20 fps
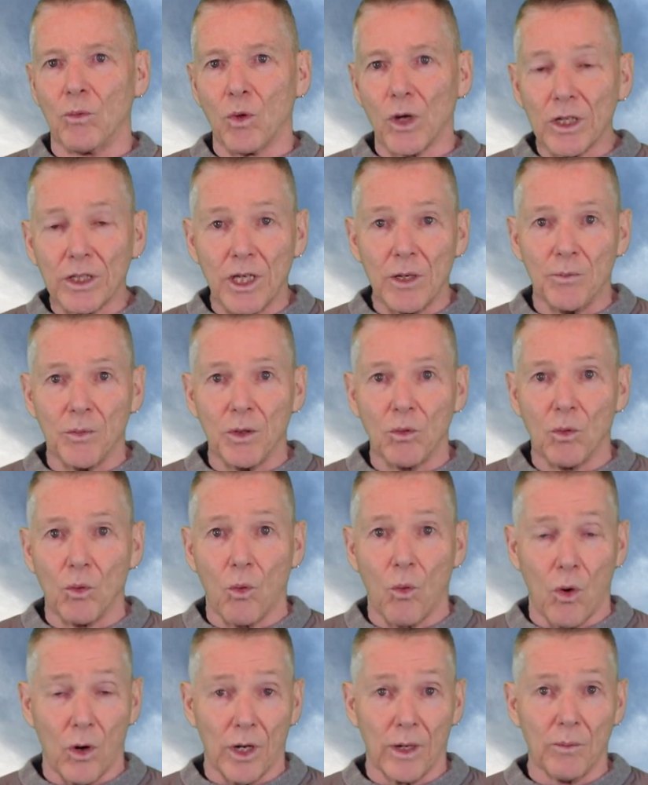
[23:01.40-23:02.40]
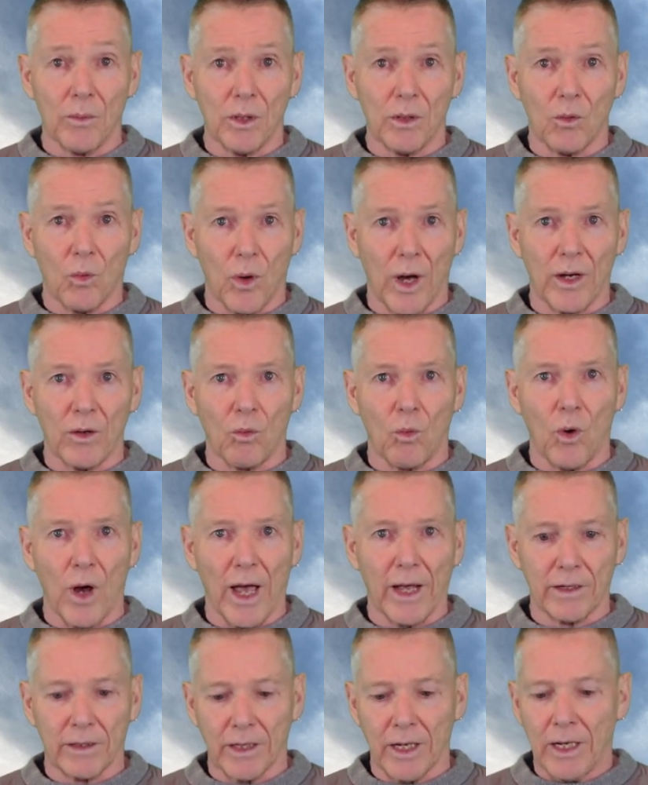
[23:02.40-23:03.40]
it will keep you warm when
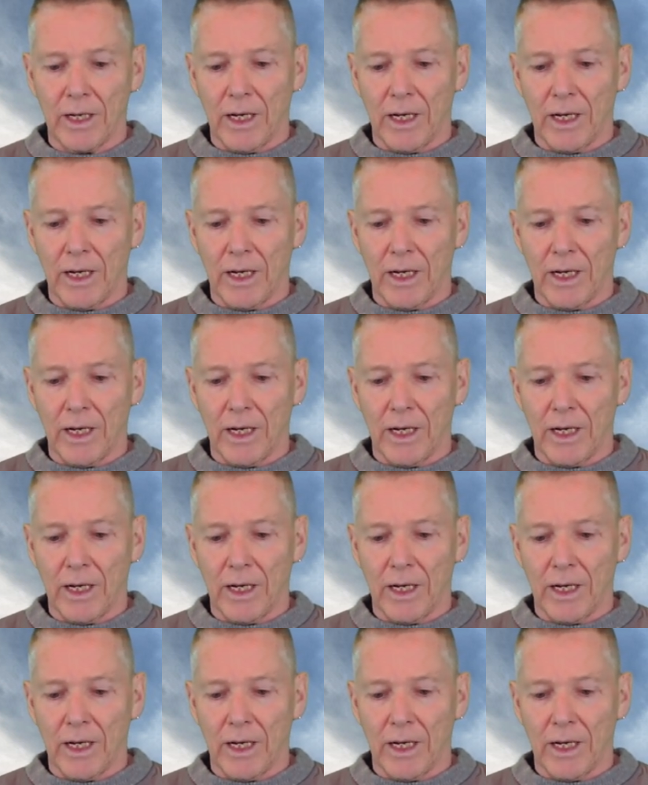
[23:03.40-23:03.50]
wet,